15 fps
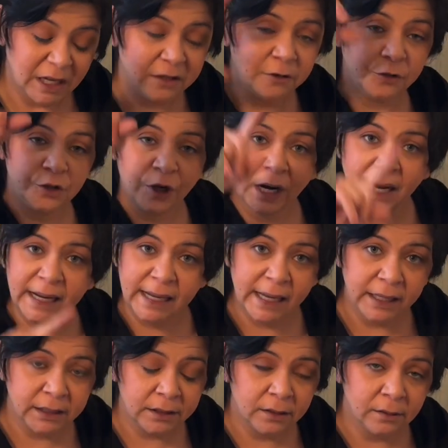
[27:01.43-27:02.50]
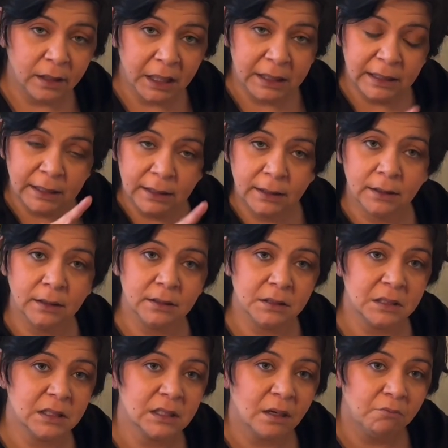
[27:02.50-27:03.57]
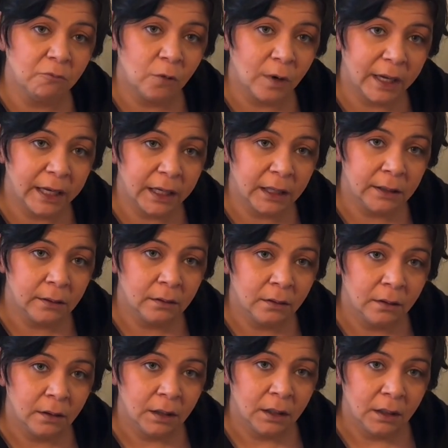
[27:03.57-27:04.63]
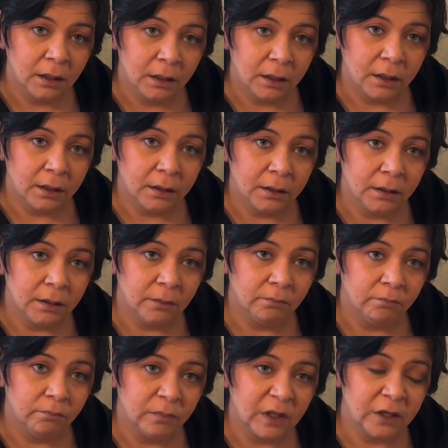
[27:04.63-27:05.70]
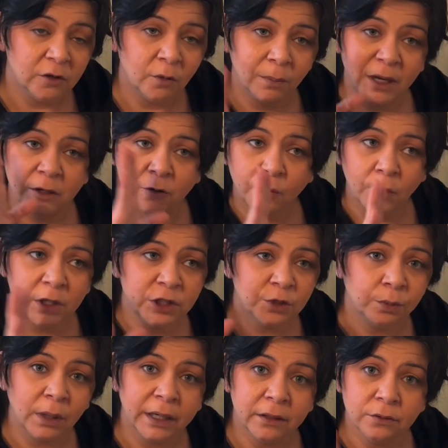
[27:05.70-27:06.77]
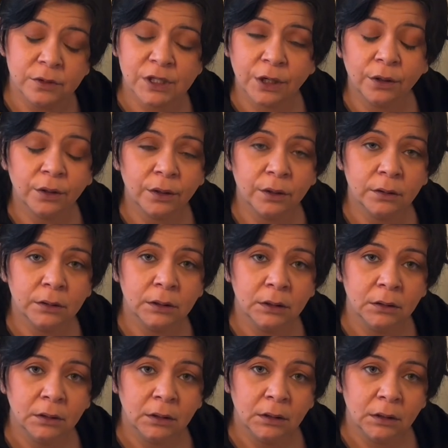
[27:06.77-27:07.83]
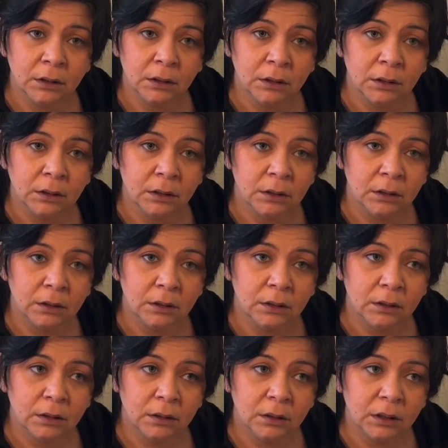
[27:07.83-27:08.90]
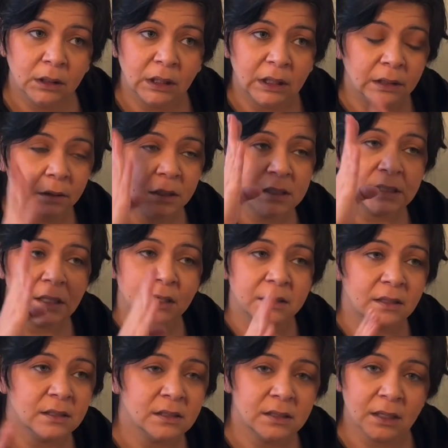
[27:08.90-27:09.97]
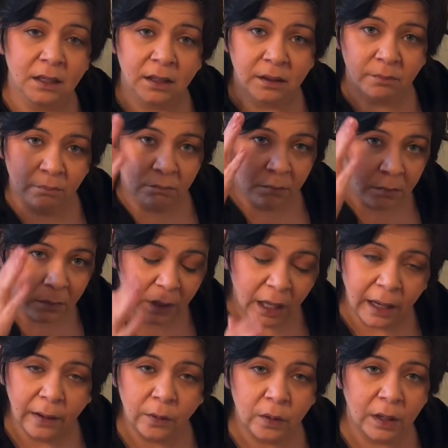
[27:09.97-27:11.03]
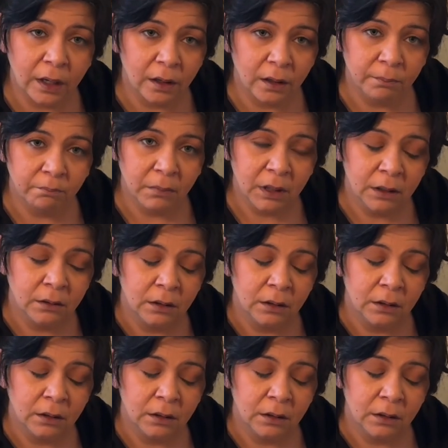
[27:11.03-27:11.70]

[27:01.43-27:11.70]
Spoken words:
you're triangulated in some way, that no matter which way you turn, it looks like the same outcome,